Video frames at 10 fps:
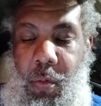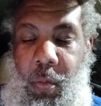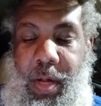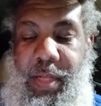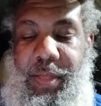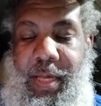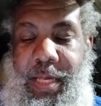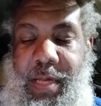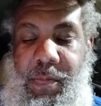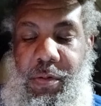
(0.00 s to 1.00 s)
When the
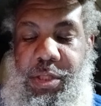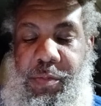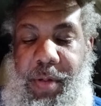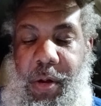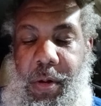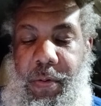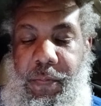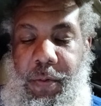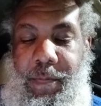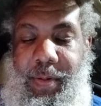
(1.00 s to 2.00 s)
evil spirit
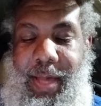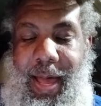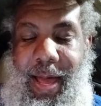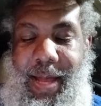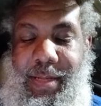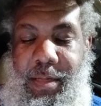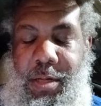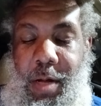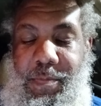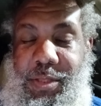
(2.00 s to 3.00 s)
from God
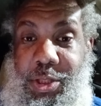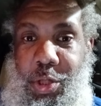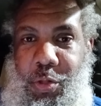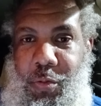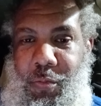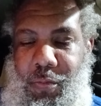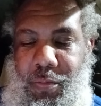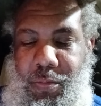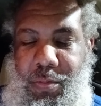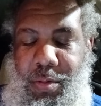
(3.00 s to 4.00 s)
comes to you,
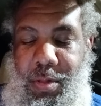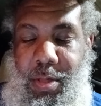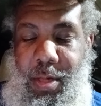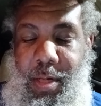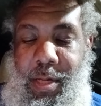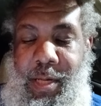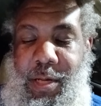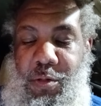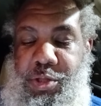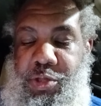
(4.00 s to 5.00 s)

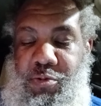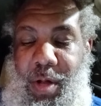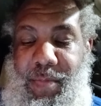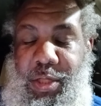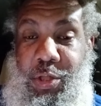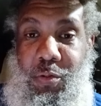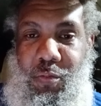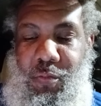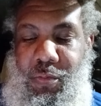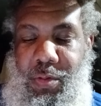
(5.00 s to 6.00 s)
he'll strum a
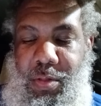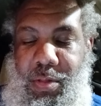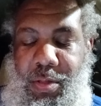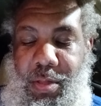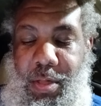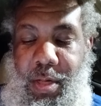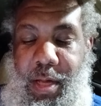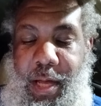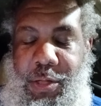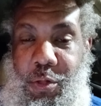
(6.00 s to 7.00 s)
tune
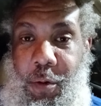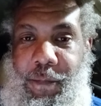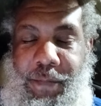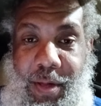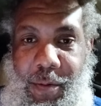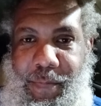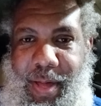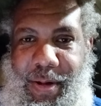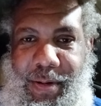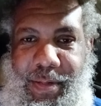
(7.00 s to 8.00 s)
and you'll feel
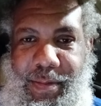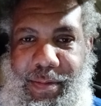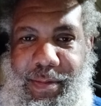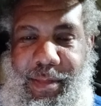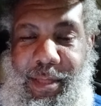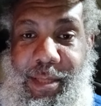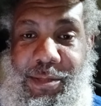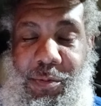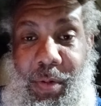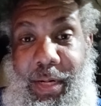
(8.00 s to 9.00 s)
better.
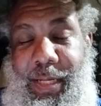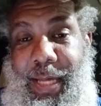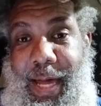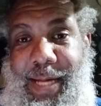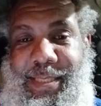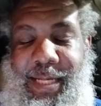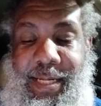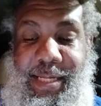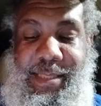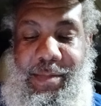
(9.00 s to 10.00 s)
So one of the guys said,
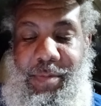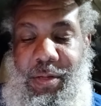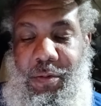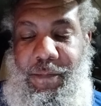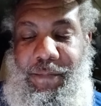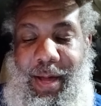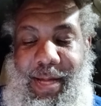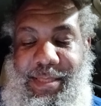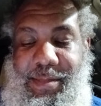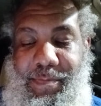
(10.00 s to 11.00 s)
listen, man, you can
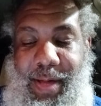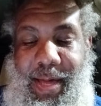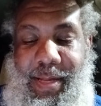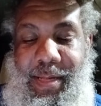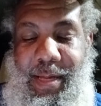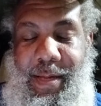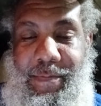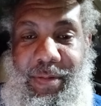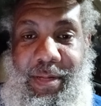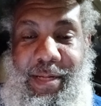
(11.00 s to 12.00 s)
find somebody,
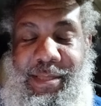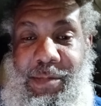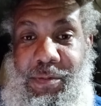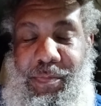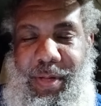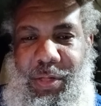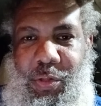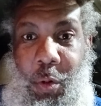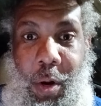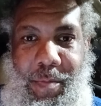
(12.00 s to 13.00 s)
because he was being
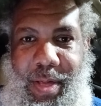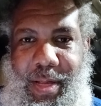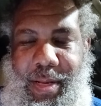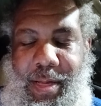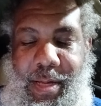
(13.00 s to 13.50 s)
tormented.